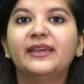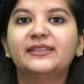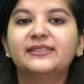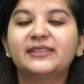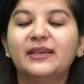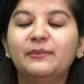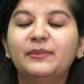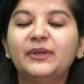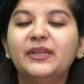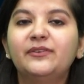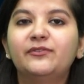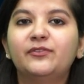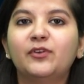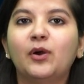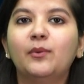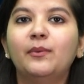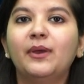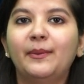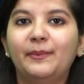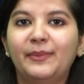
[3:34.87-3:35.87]
exempted
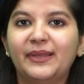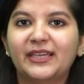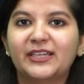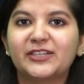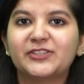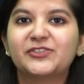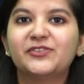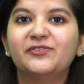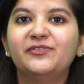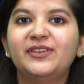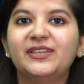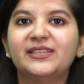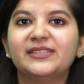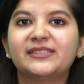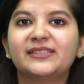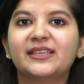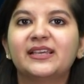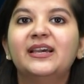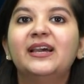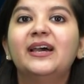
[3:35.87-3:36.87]
from application
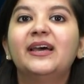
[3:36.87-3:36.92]
fees.